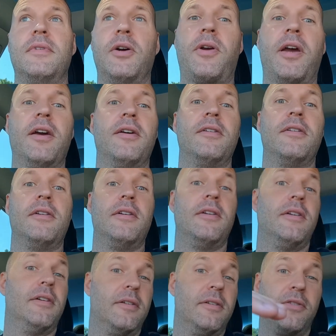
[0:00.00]
Okay.
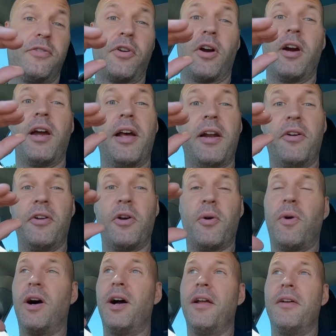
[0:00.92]
Sorry, I don't
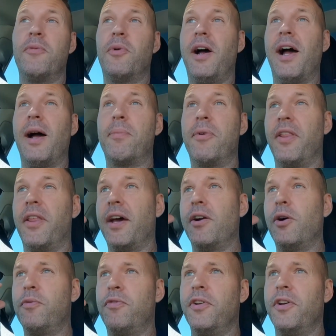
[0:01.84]
know what happened to
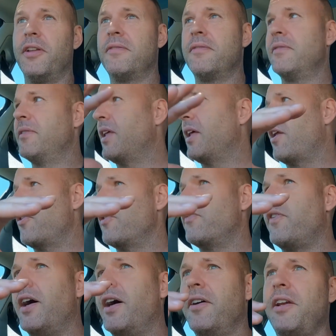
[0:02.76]
that. Hopefully, that
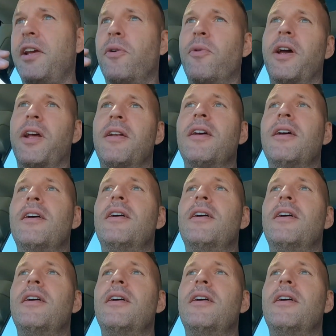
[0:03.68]
other file. Anyway,